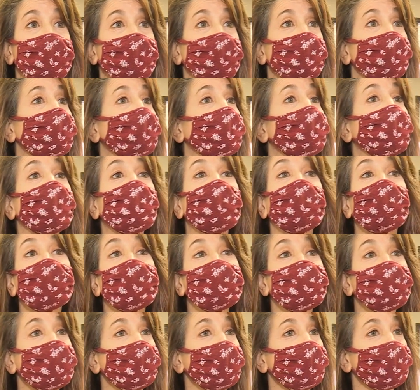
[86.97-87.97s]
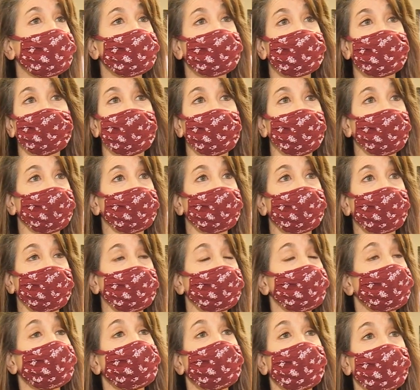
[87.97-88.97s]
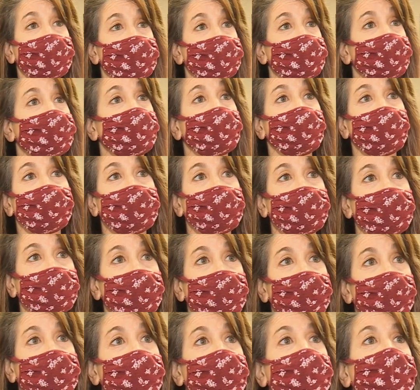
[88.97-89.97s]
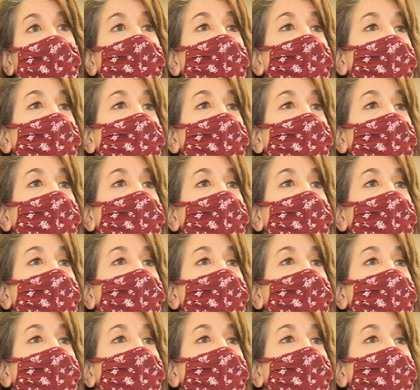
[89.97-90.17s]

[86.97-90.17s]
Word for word: We're all trying to navigate the best that we can.